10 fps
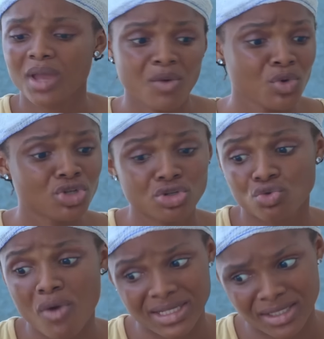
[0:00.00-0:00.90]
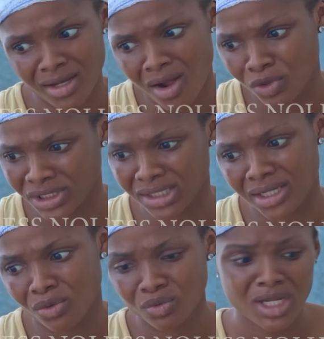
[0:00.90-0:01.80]
Can we just go and sell our water
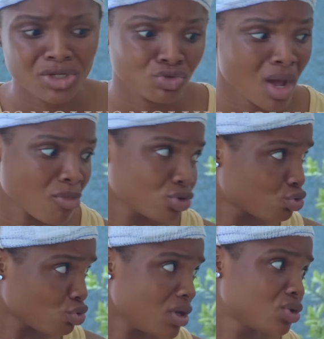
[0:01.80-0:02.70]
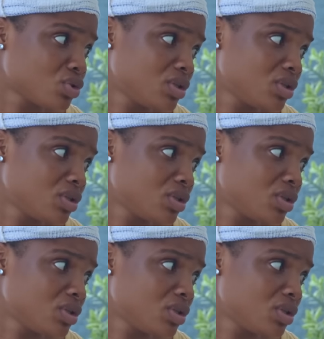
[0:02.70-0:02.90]
now? Let's know how much we make